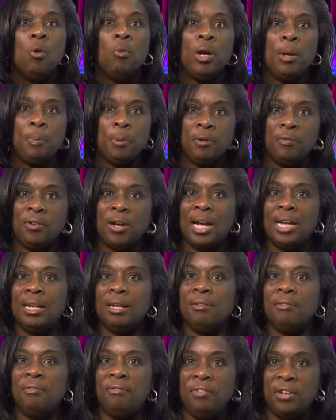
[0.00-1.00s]
We
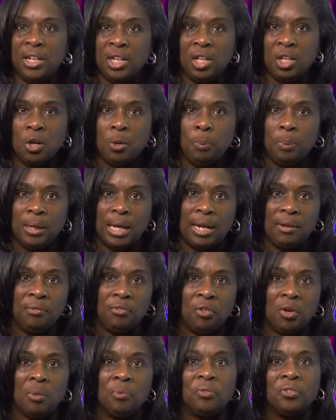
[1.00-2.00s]
provide a video
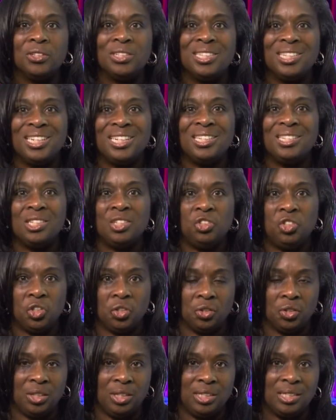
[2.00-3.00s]
platform for citizen
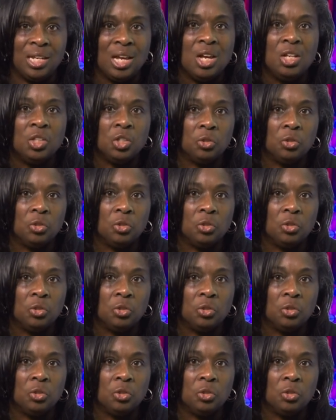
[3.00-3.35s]
journalists